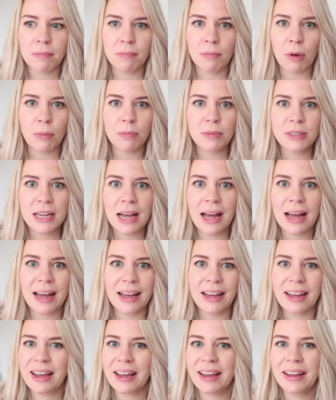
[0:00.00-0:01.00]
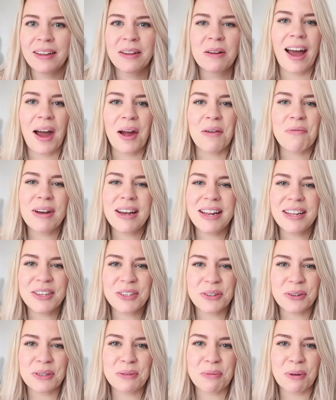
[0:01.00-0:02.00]
mom tag. I really
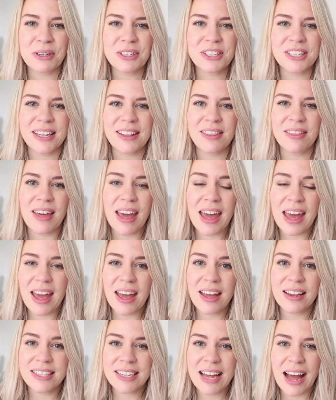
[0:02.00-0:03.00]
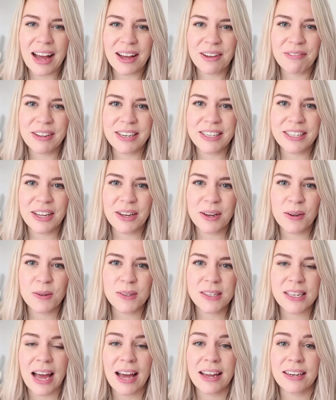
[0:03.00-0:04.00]
enjoyed watching their tag
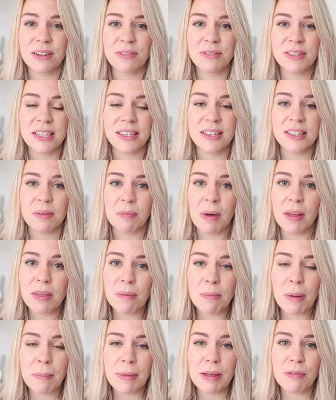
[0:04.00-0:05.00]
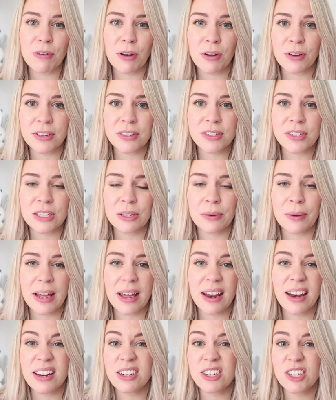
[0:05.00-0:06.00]
videos and I've seen some other mummy vloggers do it
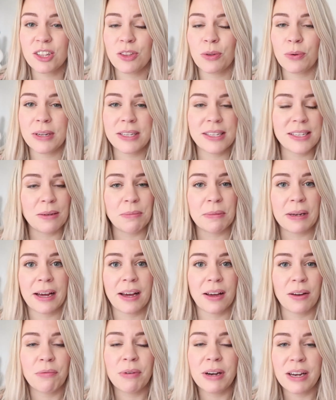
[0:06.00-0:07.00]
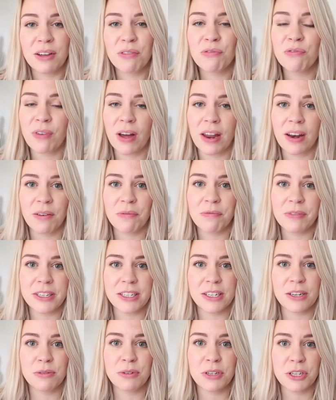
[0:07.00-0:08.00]
and I just thought it seemed like a really fun
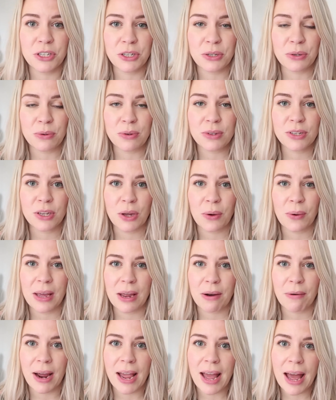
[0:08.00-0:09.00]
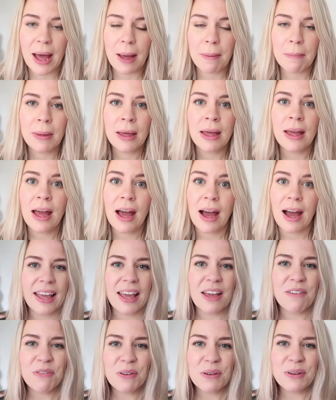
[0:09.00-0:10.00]
video to do. So here I am.
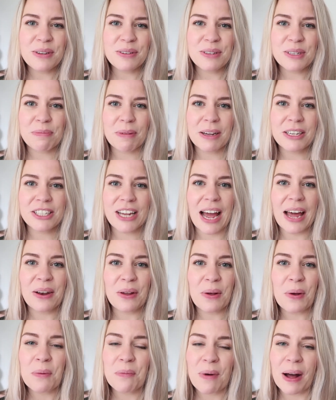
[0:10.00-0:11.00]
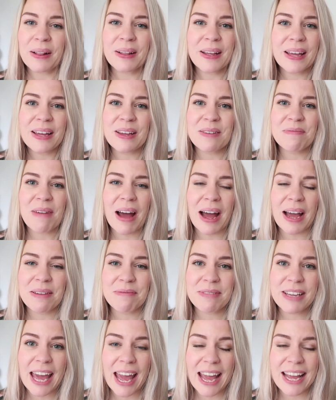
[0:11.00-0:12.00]
If you're new to my channel, welcome.
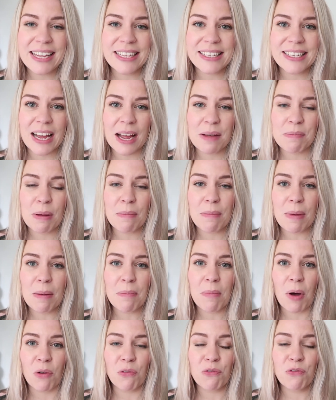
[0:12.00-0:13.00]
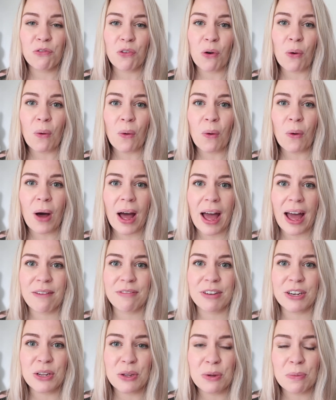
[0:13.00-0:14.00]
I'm Kate, I'm a mum of 4. I
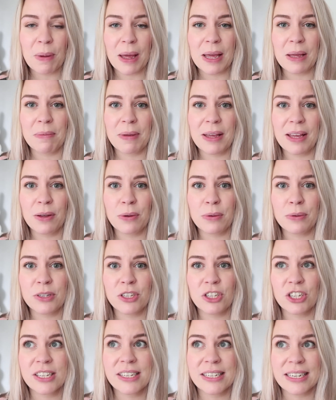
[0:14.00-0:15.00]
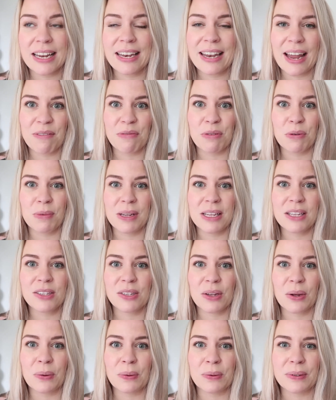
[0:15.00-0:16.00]
have a new baby who's just 11
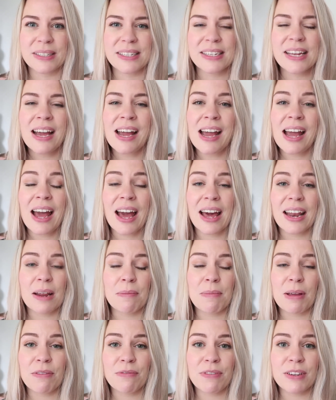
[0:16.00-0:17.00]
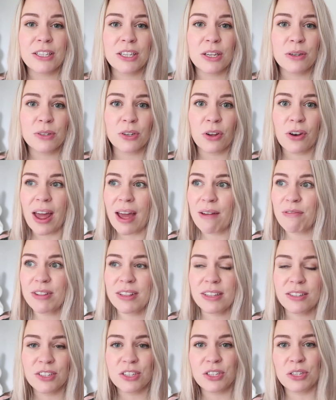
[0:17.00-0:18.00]
weeks old and I make videos on
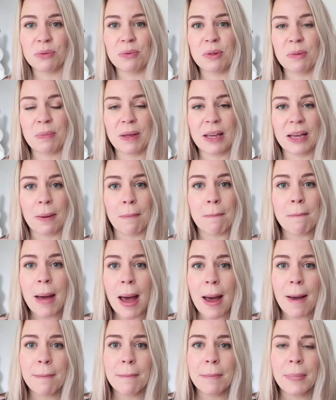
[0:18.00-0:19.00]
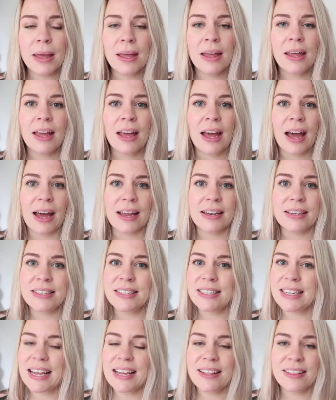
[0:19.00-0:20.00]
everything to do with being a mum
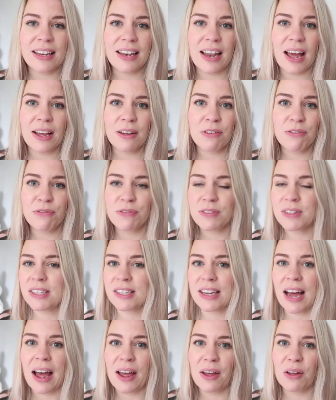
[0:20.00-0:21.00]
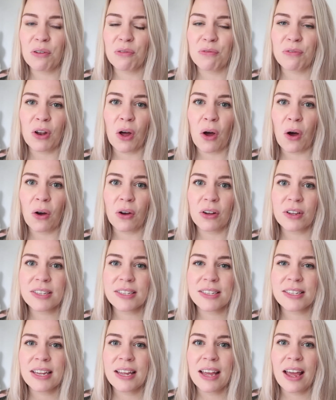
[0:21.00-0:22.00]
and day in the lifestyle
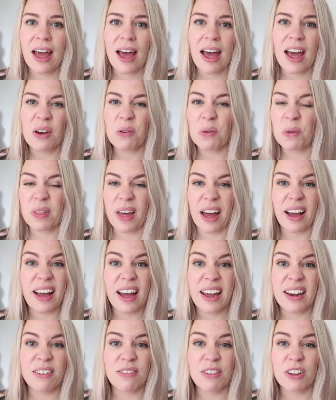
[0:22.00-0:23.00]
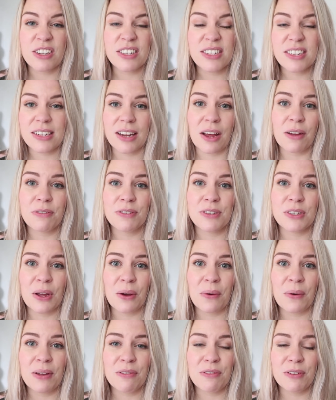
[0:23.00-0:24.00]
vlogs and all that kind of good stuff.
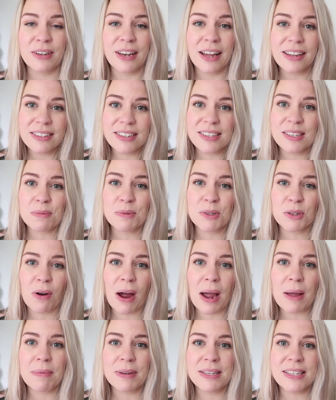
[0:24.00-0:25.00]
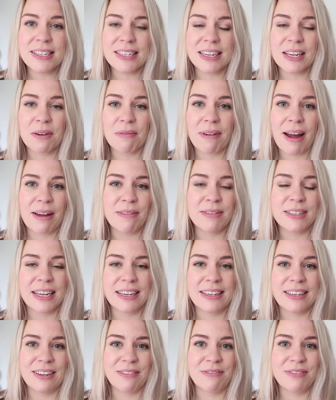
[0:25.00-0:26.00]
So if you'd like to subscribe and stick around,
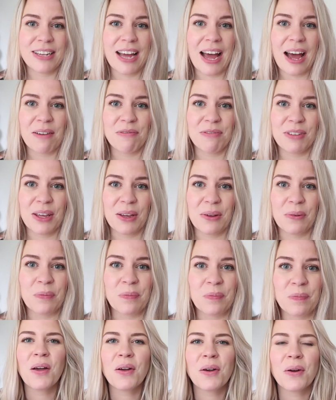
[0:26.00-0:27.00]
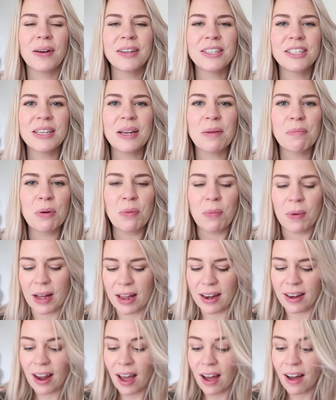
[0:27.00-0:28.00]
I'd love to have you. Question number
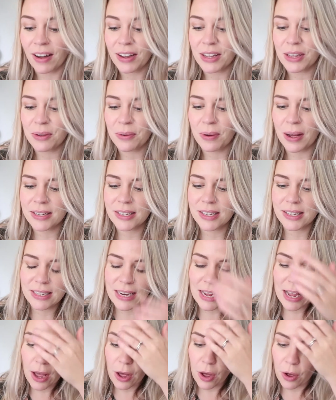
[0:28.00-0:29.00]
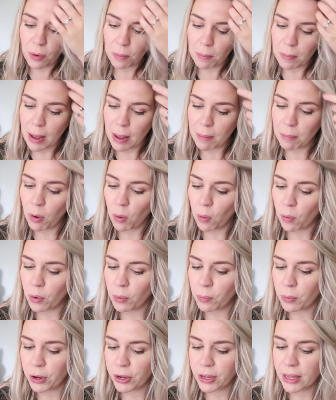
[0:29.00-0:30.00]
1, are you a stay-at-home mum or
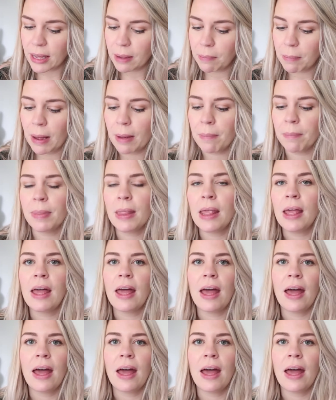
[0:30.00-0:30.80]
a working mum?